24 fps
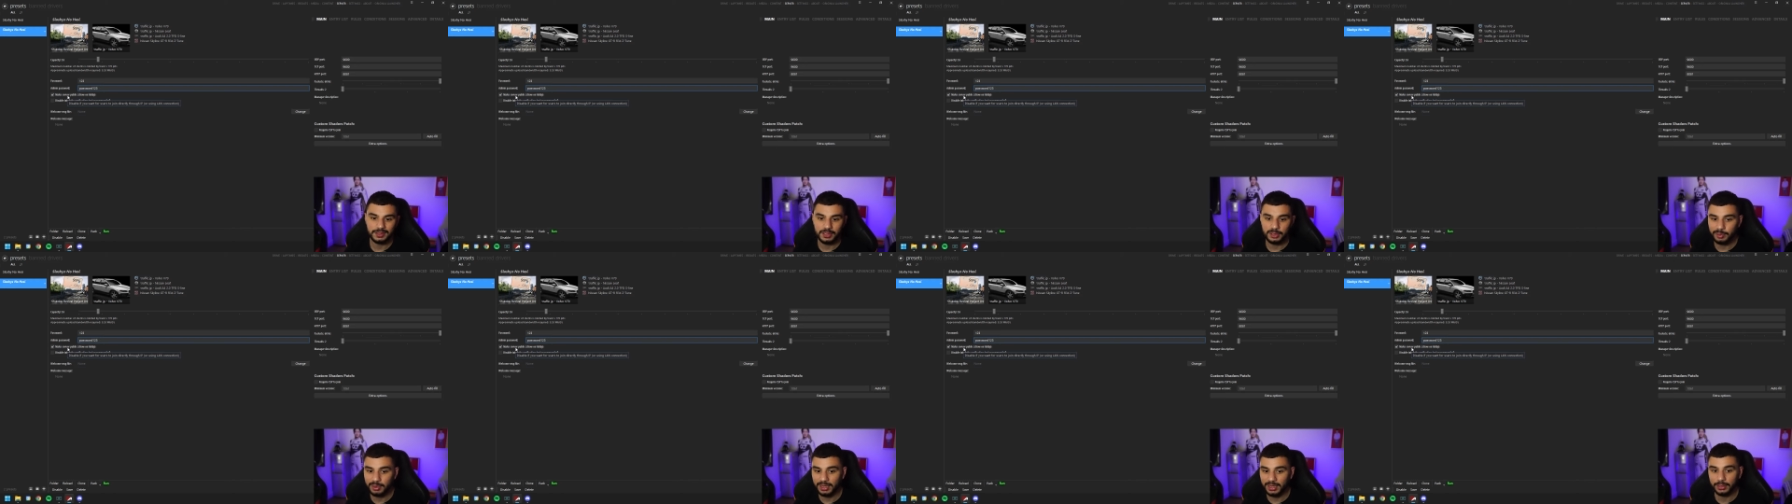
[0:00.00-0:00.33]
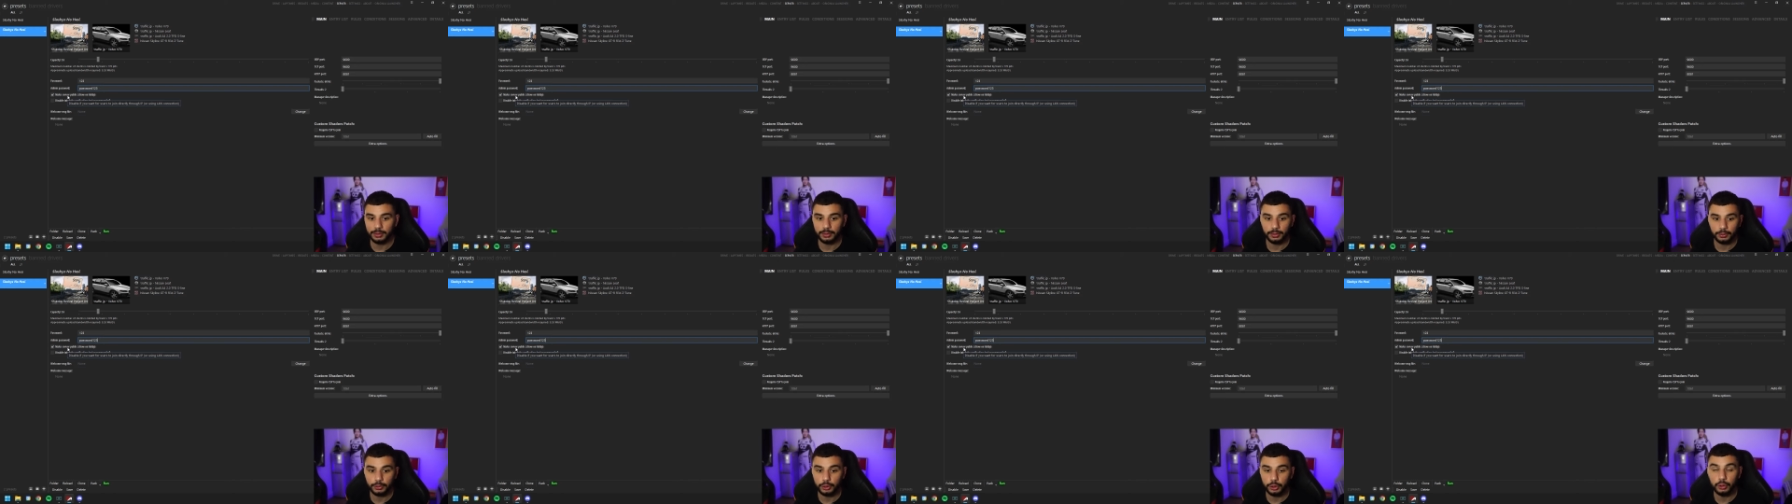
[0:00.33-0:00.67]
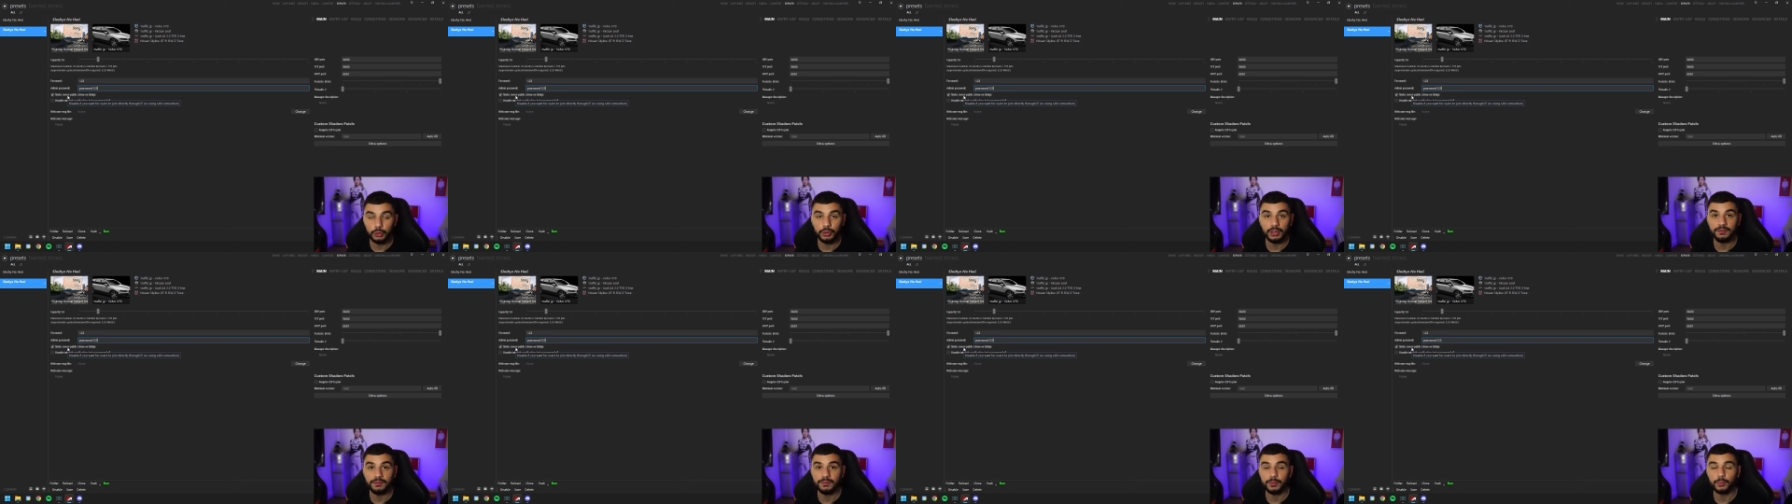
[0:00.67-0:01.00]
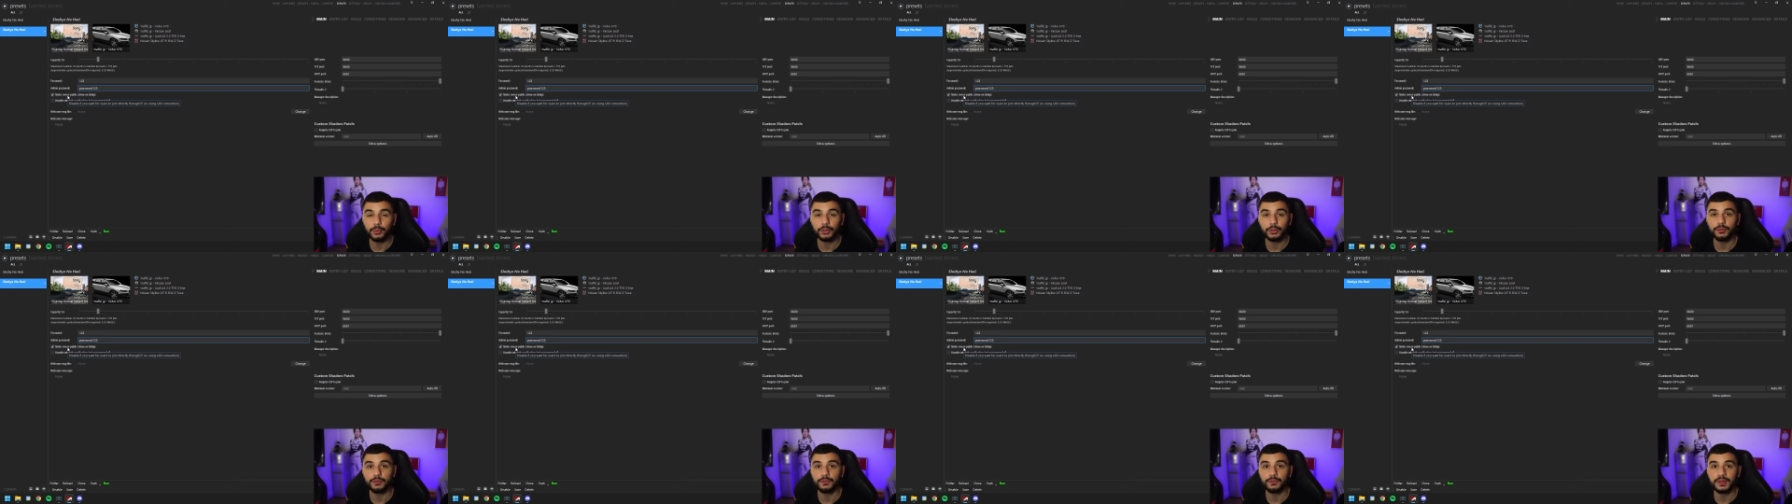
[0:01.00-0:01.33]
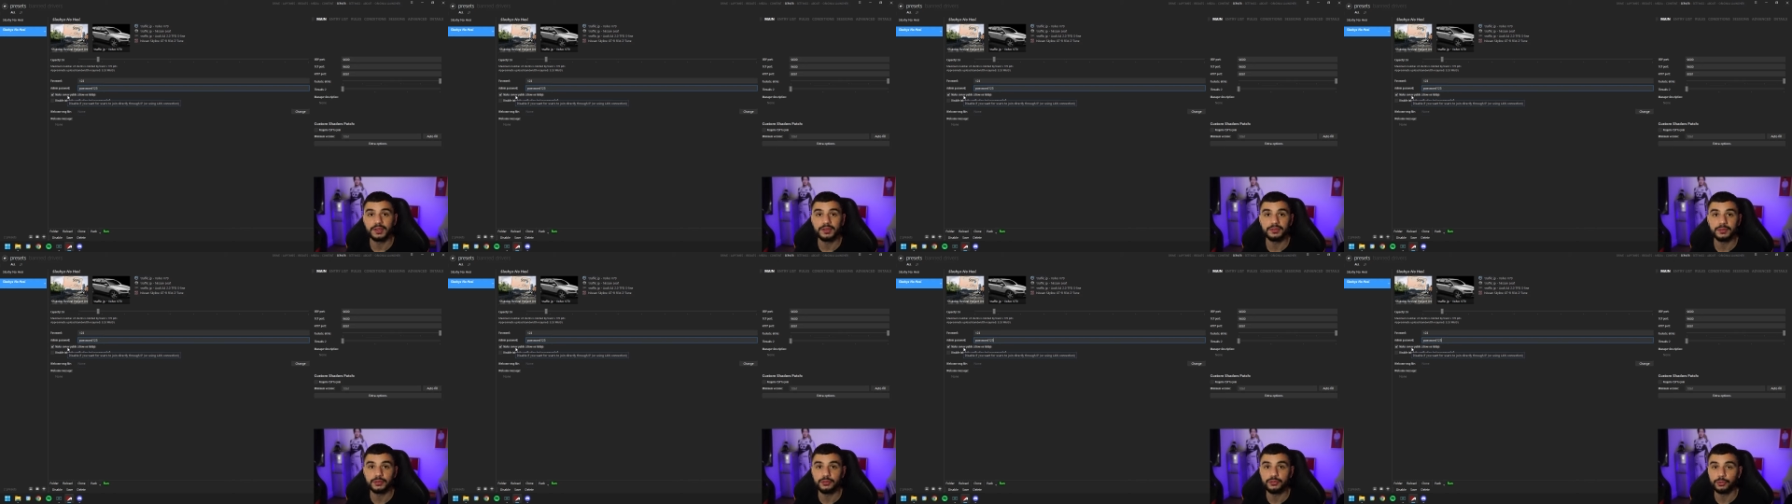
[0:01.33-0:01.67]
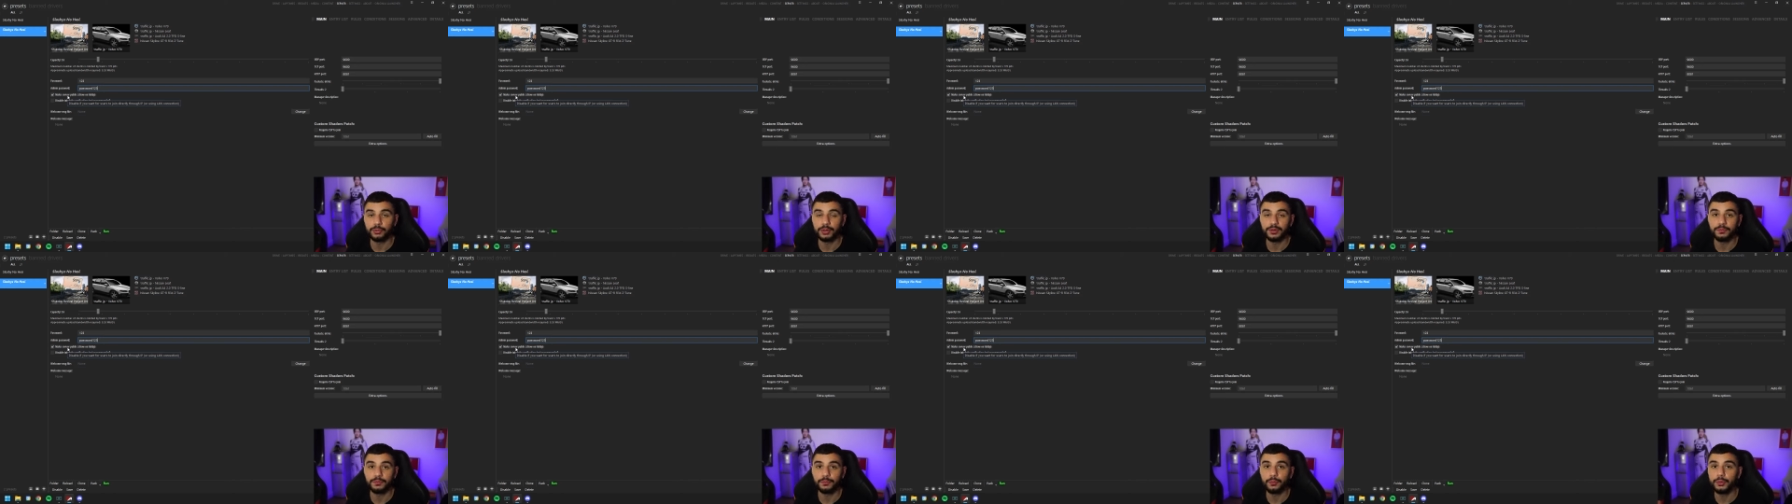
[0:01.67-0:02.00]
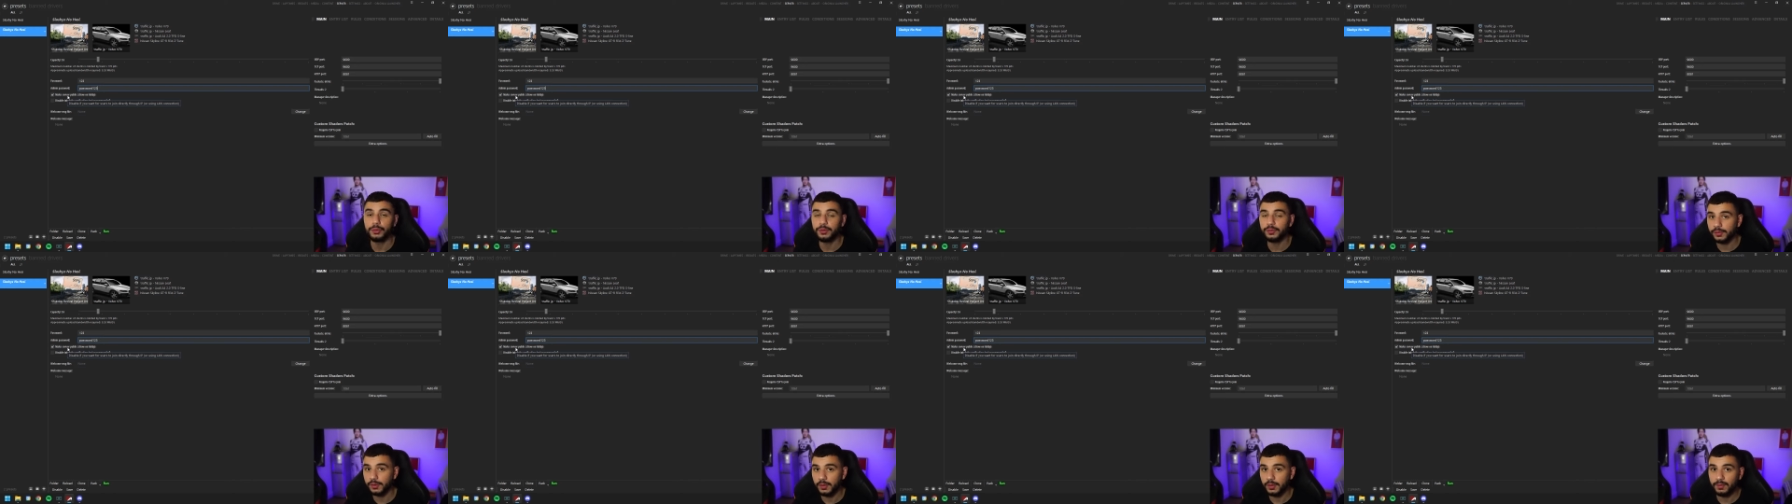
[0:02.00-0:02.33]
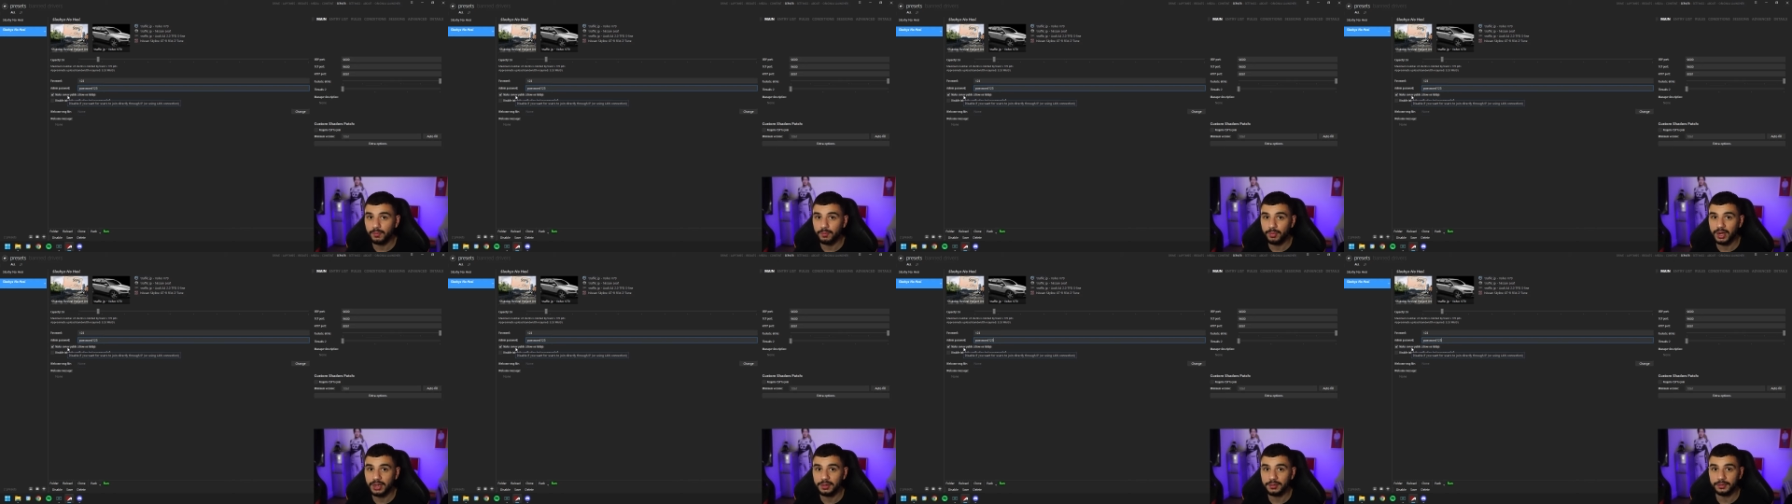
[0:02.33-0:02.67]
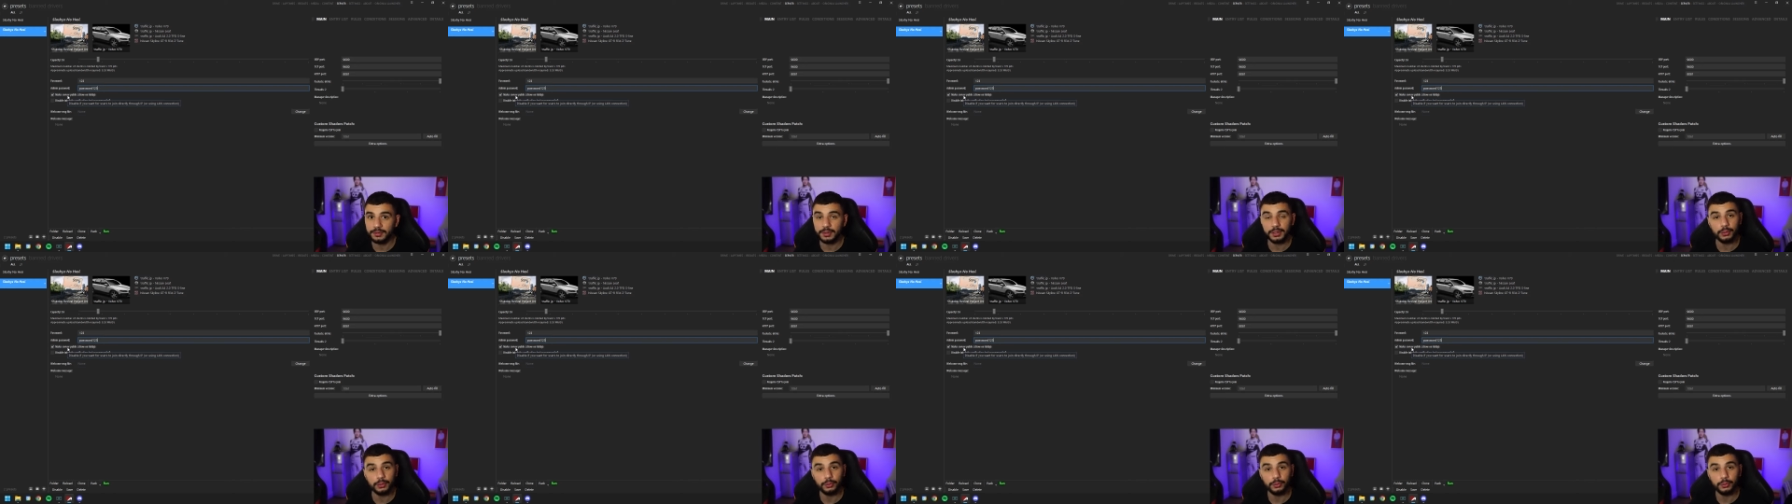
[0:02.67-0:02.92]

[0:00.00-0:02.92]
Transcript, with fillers: depending on you, if you want your friends to join through the server browser